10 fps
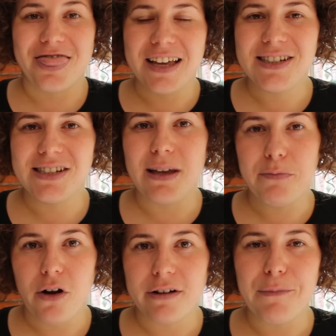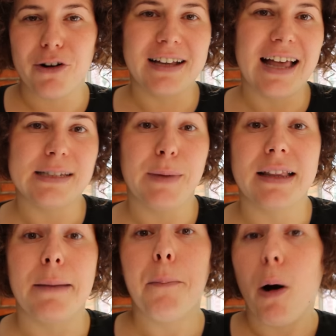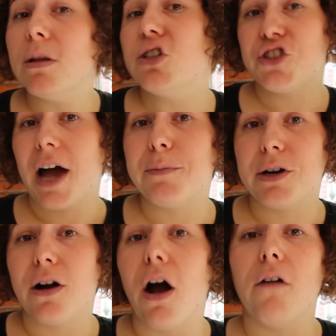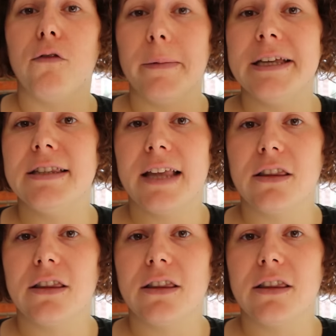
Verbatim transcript: This is the program organized by the Polish chapter of Women in